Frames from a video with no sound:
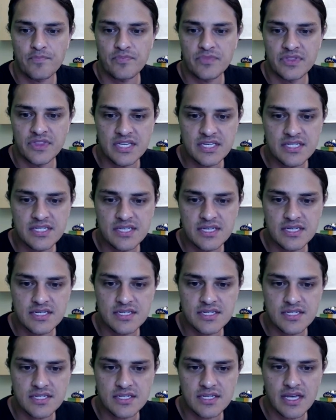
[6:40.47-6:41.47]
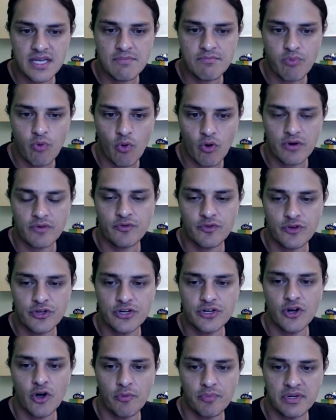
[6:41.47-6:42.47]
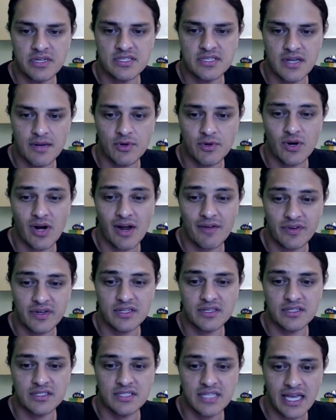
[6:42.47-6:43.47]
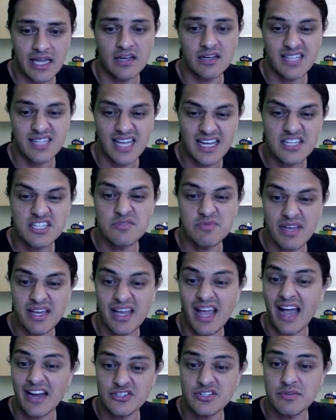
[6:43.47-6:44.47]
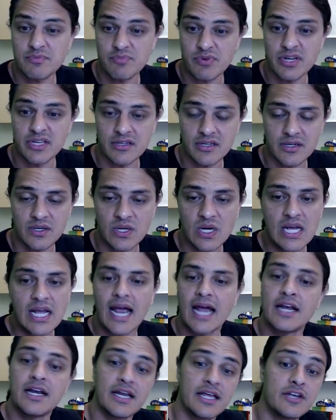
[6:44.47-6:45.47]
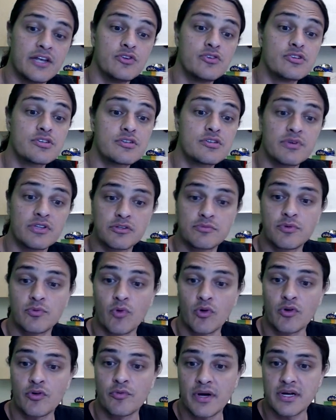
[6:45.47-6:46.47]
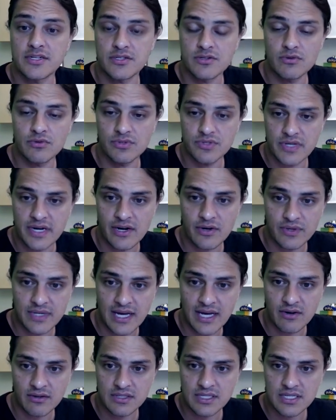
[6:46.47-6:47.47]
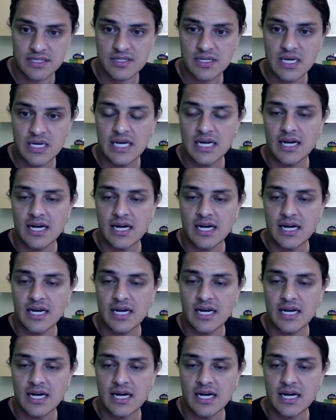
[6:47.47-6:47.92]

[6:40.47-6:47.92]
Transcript: This is important for you to know because the demographic data tends to be actually pretty good. And it used to be a little bit more robust. Google's narrowed down on this.